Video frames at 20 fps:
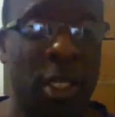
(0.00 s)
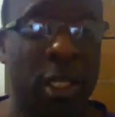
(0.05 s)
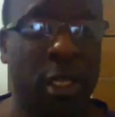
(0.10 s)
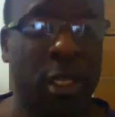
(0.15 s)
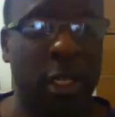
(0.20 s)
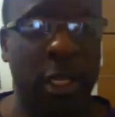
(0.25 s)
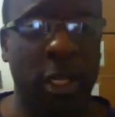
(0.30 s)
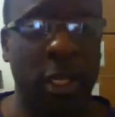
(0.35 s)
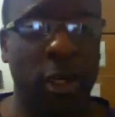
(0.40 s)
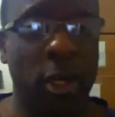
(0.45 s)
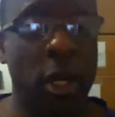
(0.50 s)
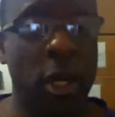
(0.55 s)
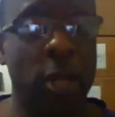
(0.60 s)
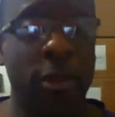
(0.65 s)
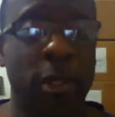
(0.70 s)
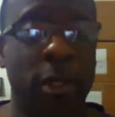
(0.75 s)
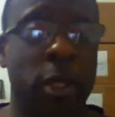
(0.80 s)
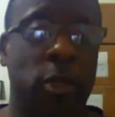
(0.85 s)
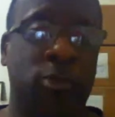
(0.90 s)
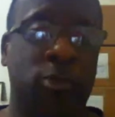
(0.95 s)
laid
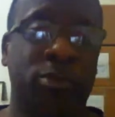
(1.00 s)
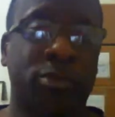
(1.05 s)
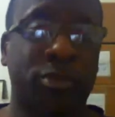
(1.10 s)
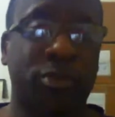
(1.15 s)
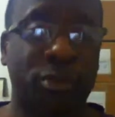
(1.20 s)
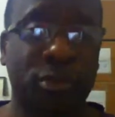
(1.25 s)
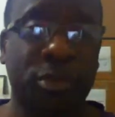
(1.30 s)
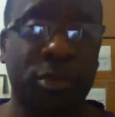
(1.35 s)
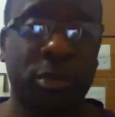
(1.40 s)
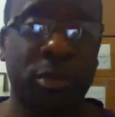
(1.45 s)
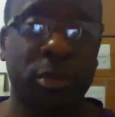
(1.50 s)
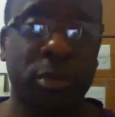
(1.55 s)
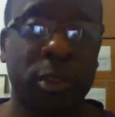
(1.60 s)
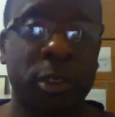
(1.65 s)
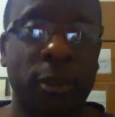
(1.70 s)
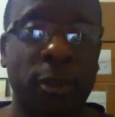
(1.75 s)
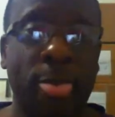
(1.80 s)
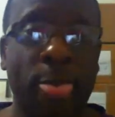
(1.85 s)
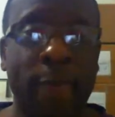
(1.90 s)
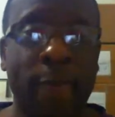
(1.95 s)
on there,
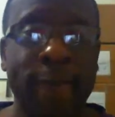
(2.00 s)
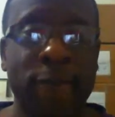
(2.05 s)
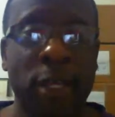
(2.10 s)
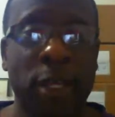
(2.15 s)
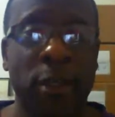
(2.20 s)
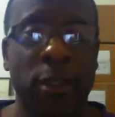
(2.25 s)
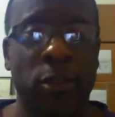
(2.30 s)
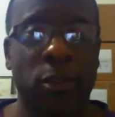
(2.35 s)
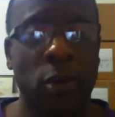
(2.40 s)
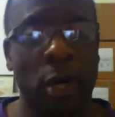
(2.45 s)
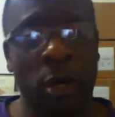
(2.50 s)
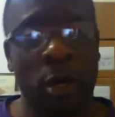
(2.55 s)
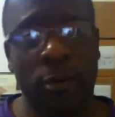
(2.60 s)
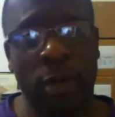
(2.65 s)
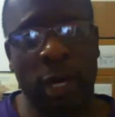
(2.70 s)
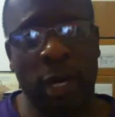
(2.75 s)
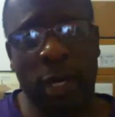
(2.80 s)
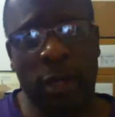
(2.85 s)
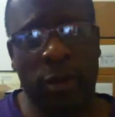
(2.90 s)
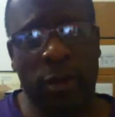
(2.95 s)
drawn
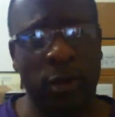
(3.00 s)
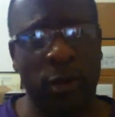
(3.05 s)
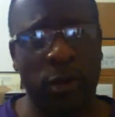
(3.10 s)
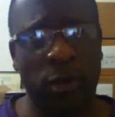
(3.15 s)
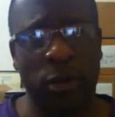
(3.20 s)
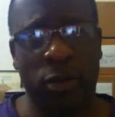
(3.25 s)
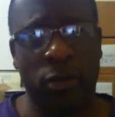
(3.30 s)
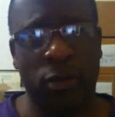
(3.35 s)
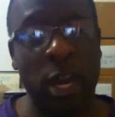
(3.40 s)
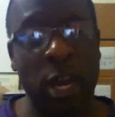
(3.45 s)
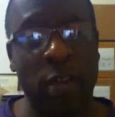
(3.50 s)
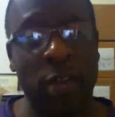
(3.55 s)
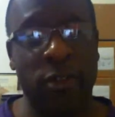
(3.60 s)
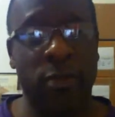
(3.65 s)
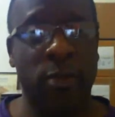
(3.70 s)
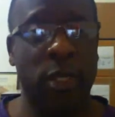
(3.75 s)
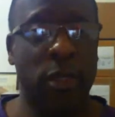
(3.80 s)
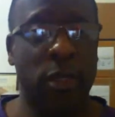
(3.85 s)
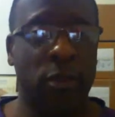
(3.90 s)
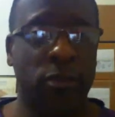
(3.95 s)
by either
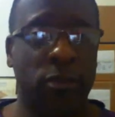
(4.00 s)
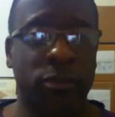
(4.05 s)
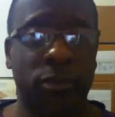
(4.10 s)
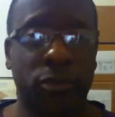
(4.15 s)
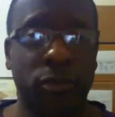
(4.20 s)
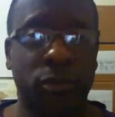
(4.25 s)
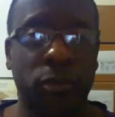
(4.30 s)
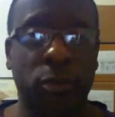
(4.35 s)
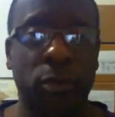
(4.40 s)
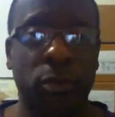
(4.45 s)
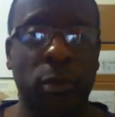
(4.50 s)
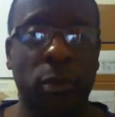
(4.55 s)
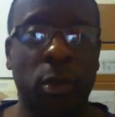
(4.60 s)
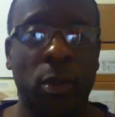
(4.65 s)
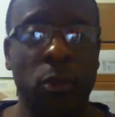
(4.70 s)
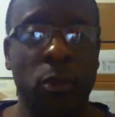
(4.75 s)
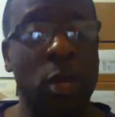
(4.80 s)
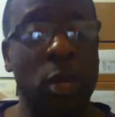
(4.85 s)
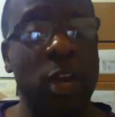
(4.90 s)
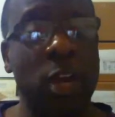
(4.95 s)
draftsman,
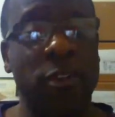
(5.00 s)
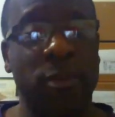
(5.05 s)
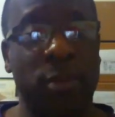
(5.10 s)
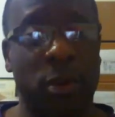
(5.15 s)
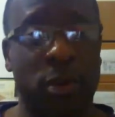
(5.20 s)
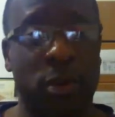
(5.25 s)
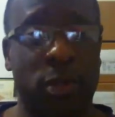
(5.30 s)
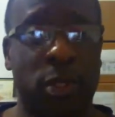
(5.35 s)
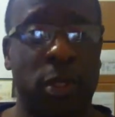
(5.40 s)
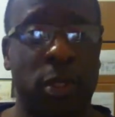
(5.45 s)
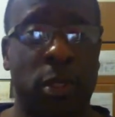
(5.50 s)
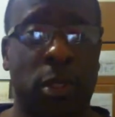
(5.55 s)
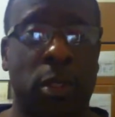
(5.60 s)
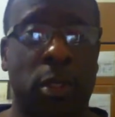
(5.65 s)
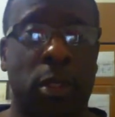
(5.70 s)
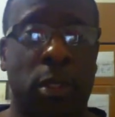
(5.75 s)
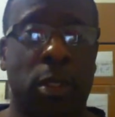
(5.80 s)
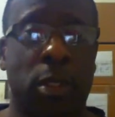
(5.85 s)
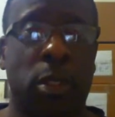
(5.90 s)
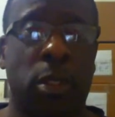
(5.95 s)
draftsperson,
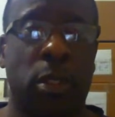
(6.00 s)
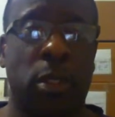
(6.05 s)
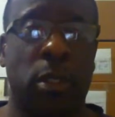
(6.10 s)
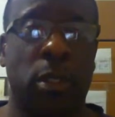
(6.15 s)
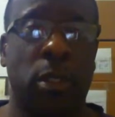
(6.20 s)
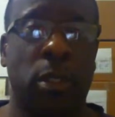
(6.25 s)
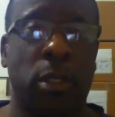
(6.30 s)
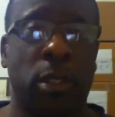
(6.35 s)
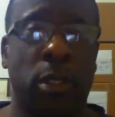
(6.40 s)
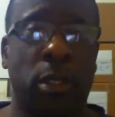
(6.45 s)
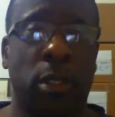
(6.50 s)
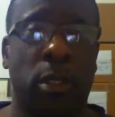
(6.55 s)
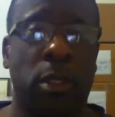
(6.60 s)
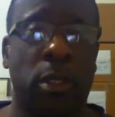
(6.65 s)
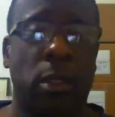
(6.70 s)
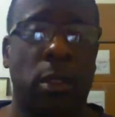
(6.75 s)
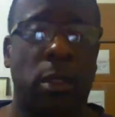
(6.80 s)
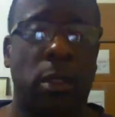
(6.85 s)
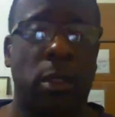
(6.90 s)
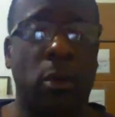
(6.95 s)

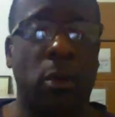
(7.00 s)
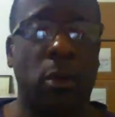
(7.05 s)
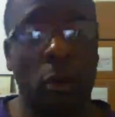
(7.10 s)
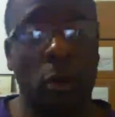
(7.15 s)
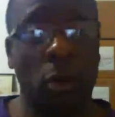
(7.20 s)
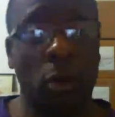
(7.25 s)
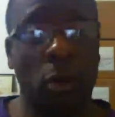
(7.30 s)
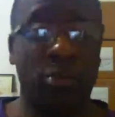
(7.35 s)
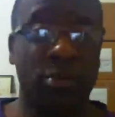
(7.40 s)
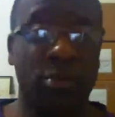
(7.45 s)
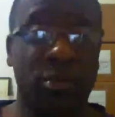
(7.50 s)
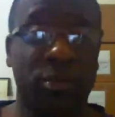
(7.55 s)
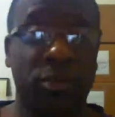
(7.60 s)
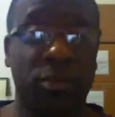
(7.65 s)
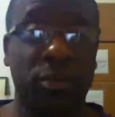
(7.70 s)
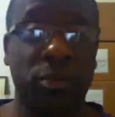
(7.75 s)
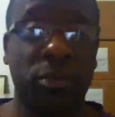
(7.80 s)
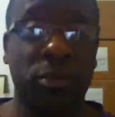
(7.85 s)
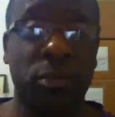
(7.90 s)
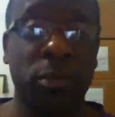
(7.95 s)
or
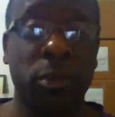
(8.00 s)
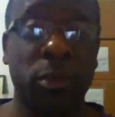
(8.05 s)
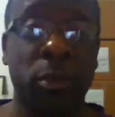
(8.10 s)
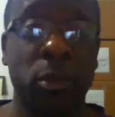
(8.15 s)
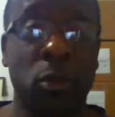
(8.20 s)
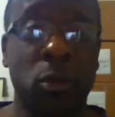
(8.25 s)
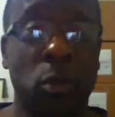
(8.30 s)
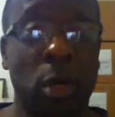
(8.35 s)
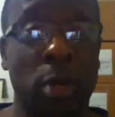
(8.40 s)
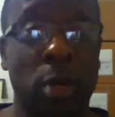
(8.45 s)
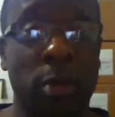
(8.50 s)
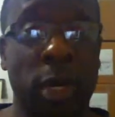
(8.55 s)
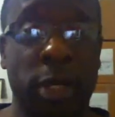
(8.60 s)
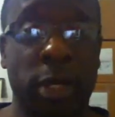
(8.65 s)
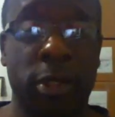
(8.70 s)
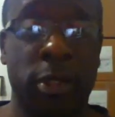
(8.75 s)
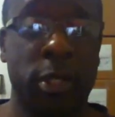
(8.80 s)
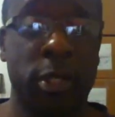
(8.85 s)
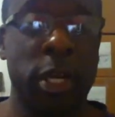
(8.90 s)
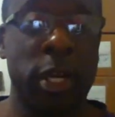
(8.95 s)
drawn by
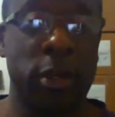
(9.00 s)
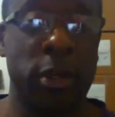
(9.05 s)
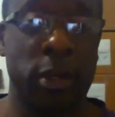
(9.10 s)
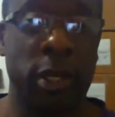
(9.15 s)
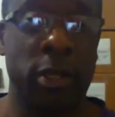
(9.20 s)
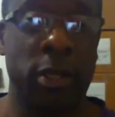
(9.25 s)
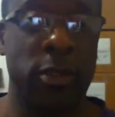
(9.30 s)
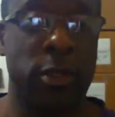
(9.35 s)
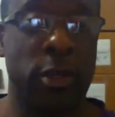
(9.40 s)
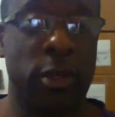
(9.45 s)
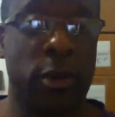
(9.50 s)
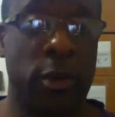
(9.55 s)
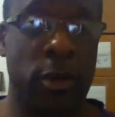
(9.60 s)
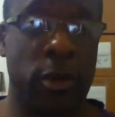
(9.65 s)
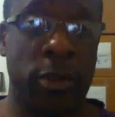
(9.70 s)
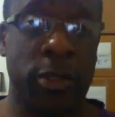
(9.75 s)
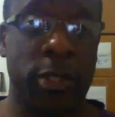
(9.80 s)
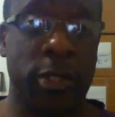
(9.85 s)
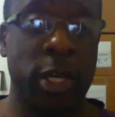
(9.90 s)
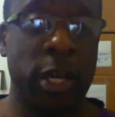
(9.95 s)
interior
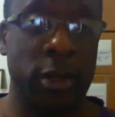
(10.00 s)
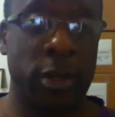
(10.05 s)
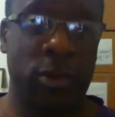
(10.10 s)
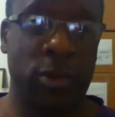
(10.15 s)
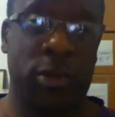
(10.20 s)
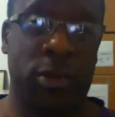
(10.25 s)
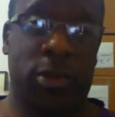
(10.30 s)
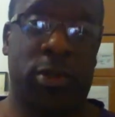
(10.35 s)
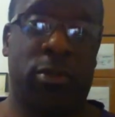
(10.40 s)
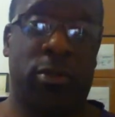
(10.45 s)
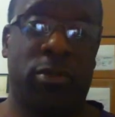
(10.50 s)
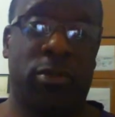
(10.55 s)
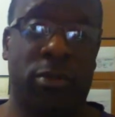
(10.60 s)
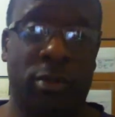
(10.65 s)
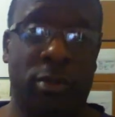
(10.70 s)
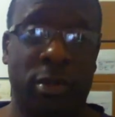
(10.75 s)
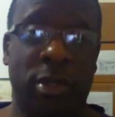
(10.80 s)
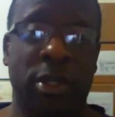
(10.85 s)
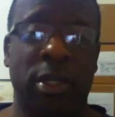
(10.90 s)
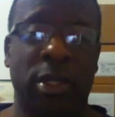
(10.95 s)
designers.
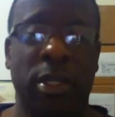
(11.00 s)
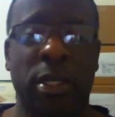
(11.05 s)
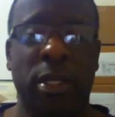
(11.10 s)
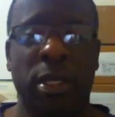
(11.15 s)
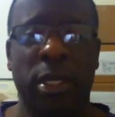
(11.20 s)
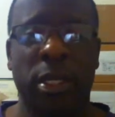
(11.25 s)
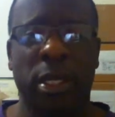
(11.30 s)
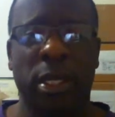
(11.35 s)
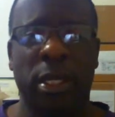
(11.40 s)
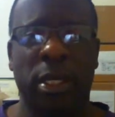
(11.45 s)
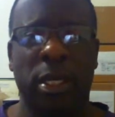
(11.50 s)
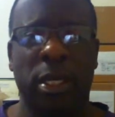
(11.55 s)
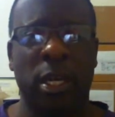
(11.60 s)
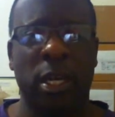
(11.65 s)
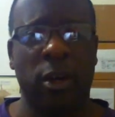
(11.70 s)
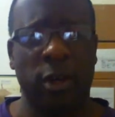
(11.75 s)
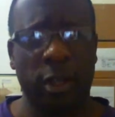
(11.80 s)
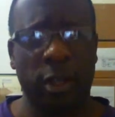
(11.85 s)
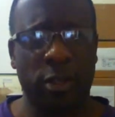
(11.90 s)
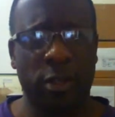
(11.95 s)
Now,
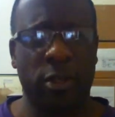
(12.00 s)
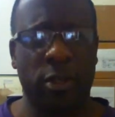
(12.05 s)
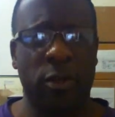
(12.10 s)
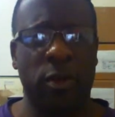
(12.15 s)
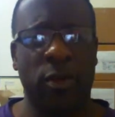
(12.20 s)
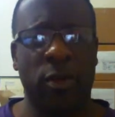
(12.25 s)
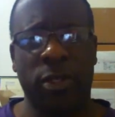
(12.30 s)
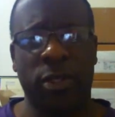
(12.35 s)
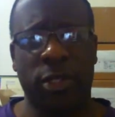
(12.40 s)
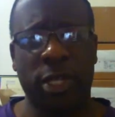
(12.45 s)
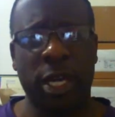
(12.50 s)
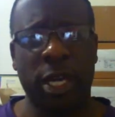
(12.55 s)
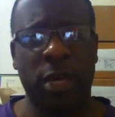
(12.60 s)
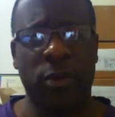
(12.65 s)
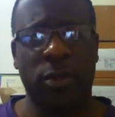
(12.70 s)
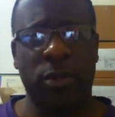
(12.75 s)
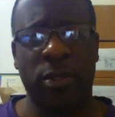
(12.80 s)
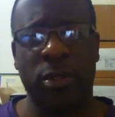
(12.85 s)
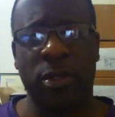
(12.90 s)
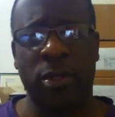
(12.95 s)
interior
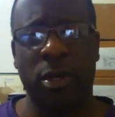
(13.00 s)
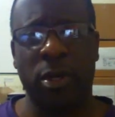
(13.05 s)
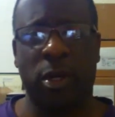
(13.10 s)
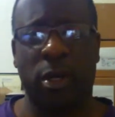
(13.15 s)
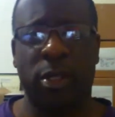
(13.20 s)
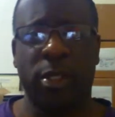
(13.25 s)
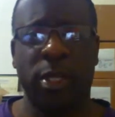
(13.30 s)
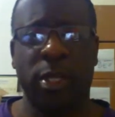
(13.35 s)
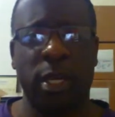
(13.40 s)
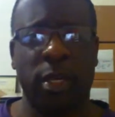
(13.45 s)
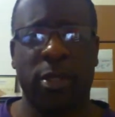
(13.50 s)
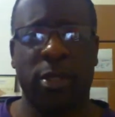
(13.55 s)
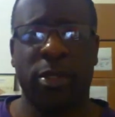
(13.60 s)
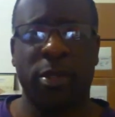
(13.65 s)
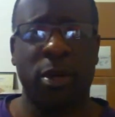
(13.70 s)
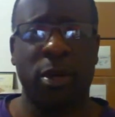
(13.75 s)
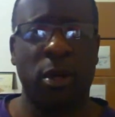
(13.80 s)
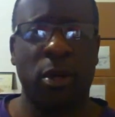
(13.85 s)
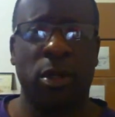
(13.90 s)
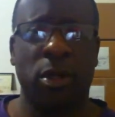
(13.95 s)
designers and architects
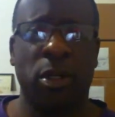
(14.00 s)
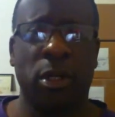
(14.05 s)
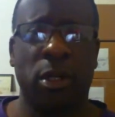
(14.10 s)
are,